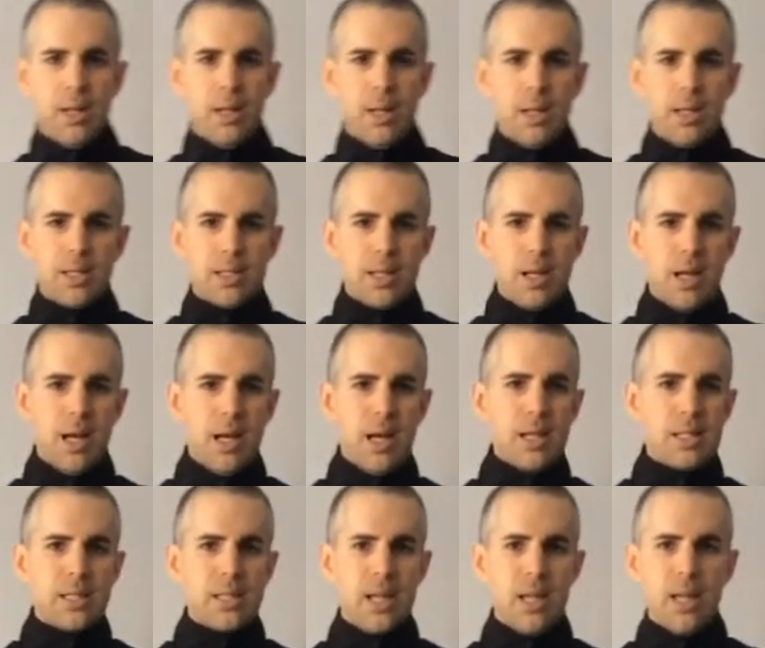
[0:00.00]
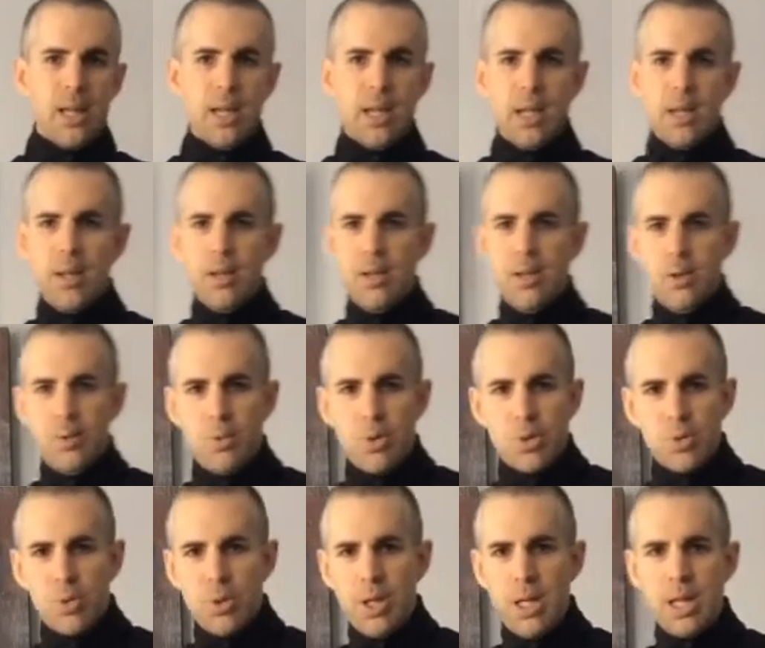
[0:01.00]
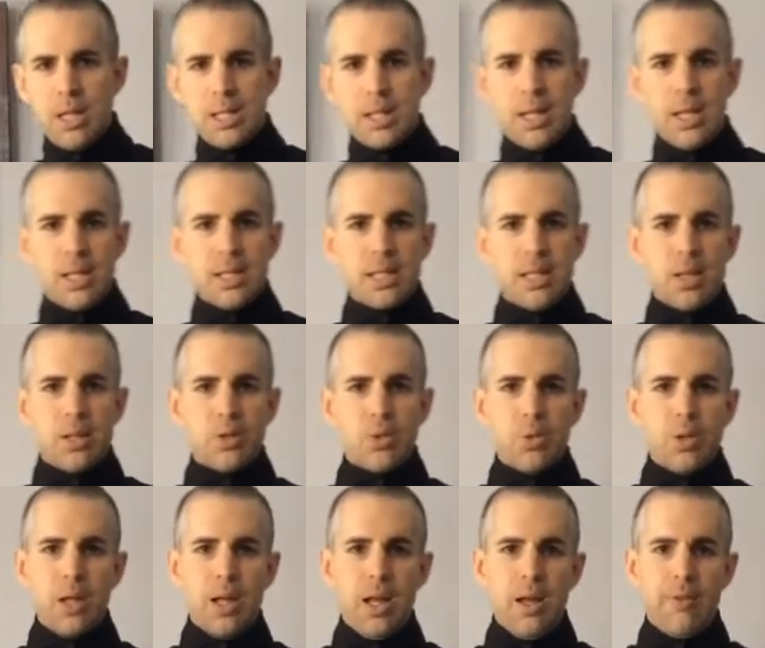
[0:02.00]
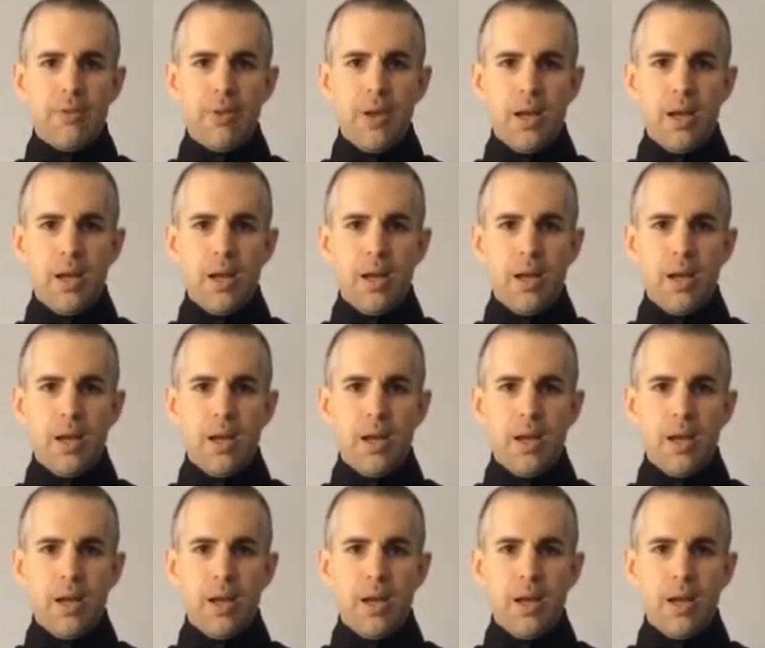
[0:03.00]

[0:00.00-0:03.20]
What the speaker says: is the high setting, which will last, like I said, 2.5